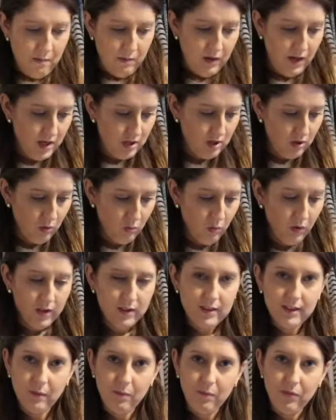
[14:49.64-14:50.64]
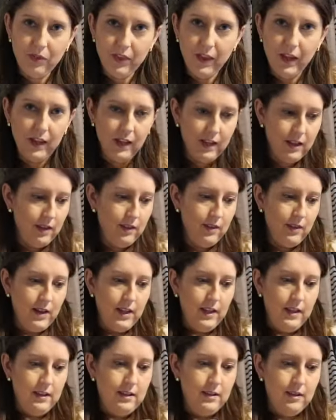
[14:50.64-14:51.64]
But I do want something
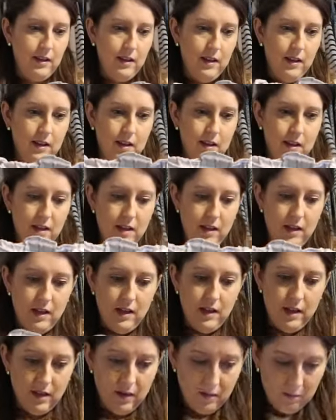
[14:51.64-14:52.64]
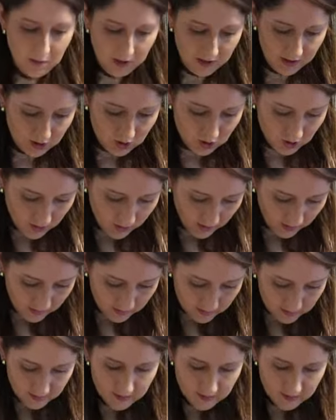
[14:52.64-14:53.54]
that is beachy.